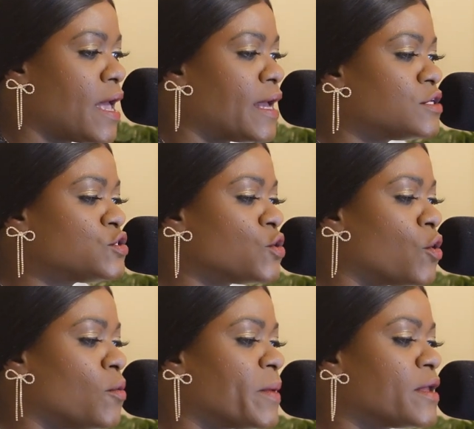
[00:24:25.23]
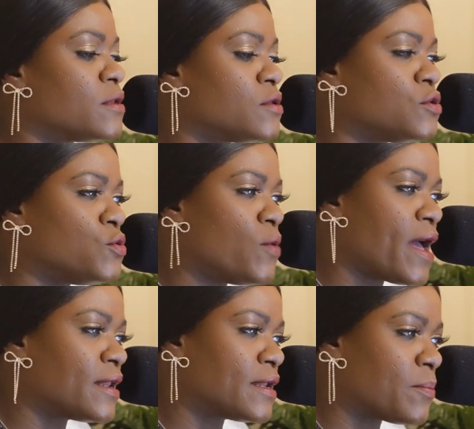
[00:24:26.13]
And so, but
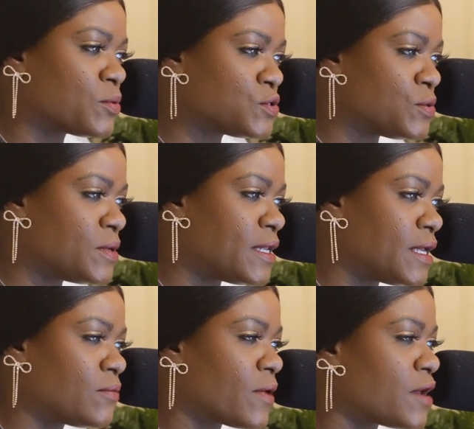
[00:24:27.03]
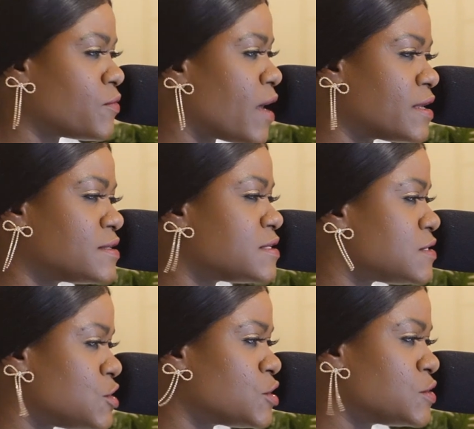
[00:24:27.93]
you had an opportunity, right? You had a
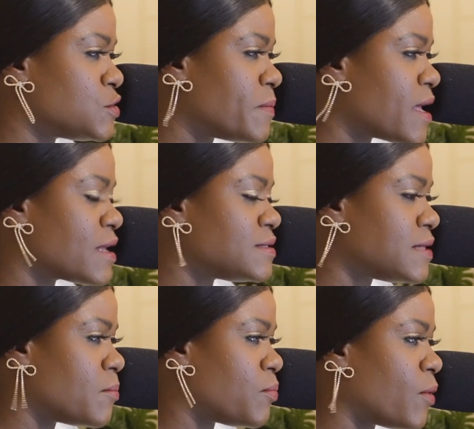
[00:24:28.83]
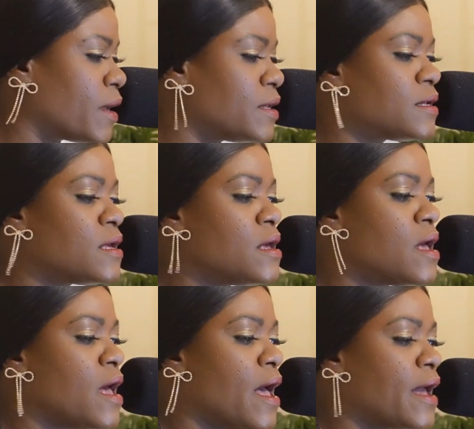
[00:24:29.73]
decision to make at some point.
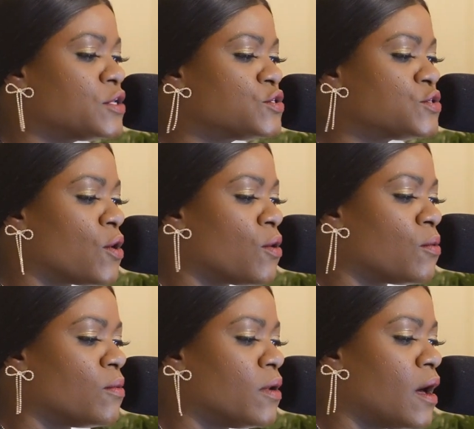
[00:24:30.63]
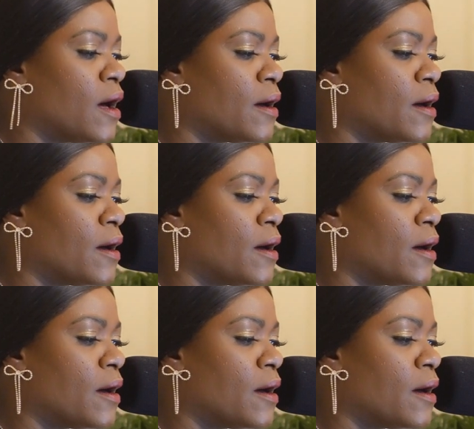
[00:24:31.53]
And so,